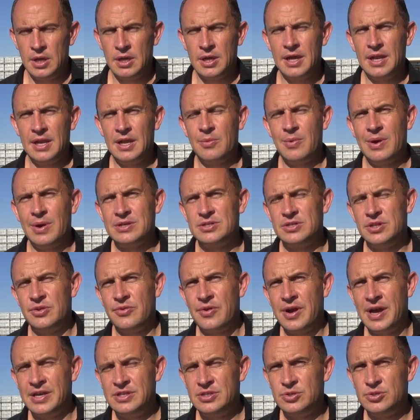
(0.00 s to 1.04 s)
getting one to the
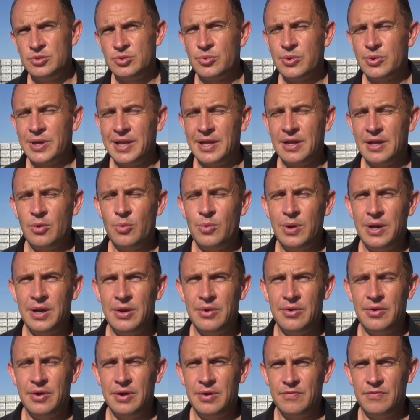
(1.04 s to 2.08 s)
races or getting a
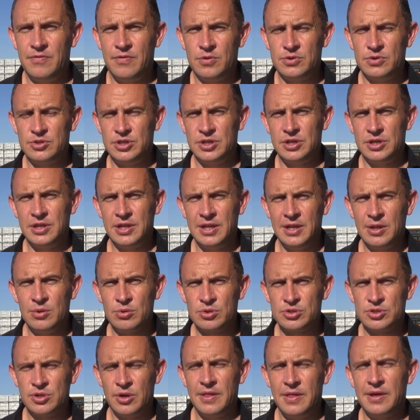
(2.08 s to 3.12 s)
winner, and fortunately it
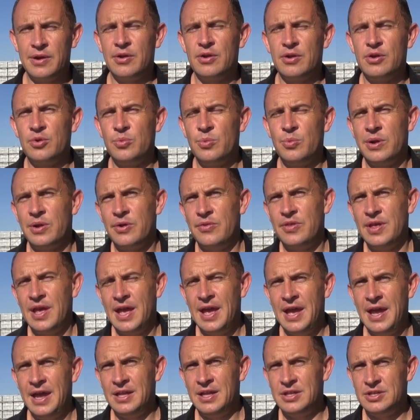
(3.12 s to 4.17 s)
looks like they've got a good one on their
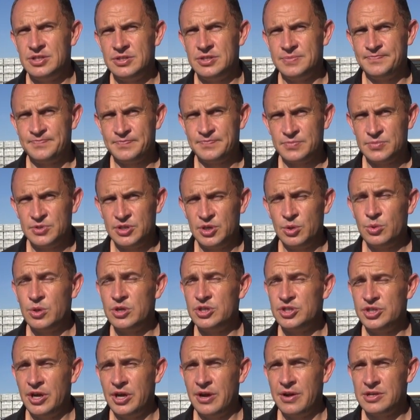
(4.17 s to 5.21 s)
hands. She always
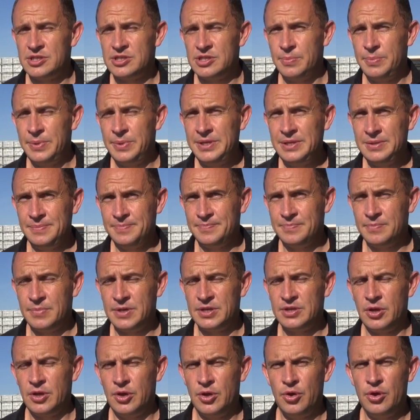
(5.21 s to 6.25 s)
showed us a bit, but
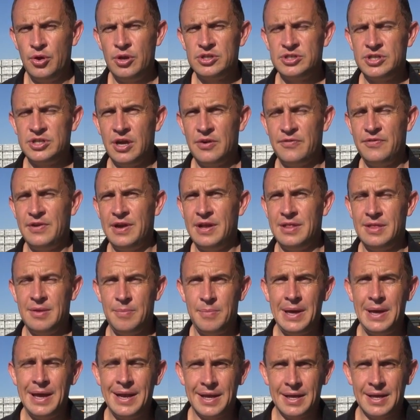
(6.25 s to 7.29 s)
hurt herself out in the
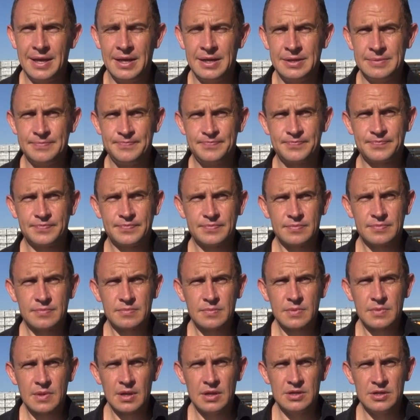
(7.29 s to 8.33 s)
paddock,
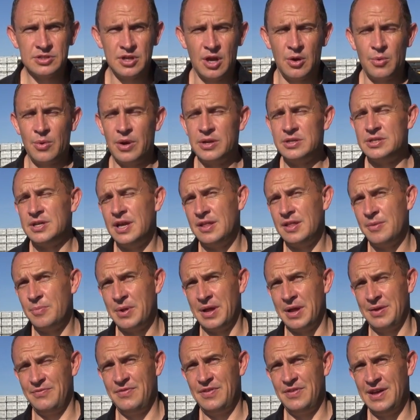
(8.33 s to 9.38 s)
so I won't take the
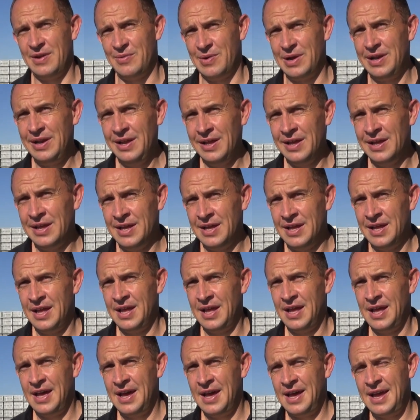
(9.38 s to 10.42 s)
blame for that one.
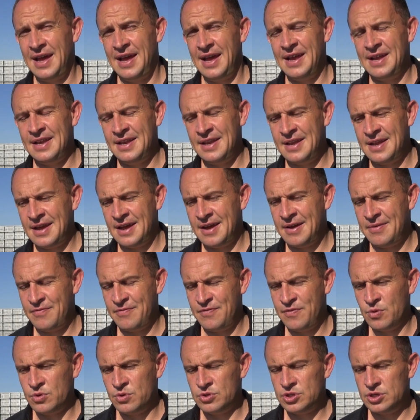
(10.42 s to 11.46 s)
And
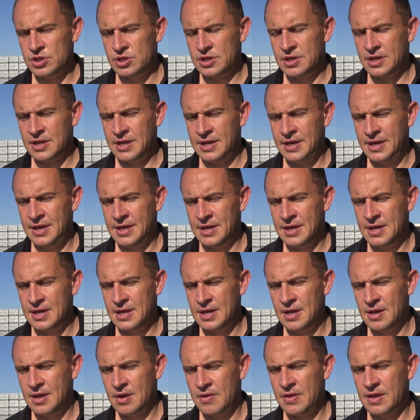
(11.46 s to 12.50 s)
fortunately,
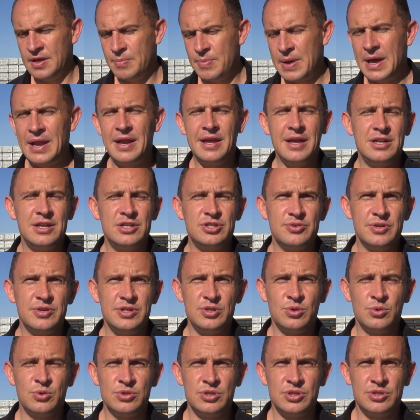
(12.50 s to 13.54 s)
I think paddock injuries,
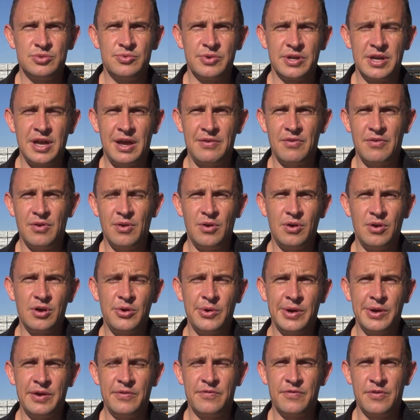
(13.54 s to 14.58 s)
horses recover a lot
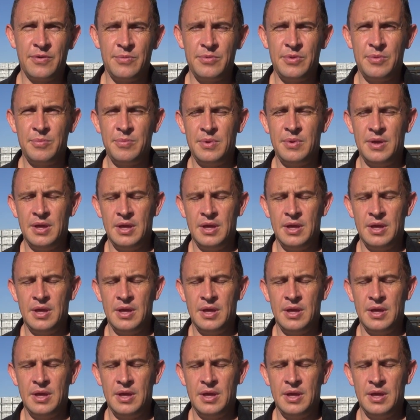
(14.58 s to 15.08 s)
quicker from them.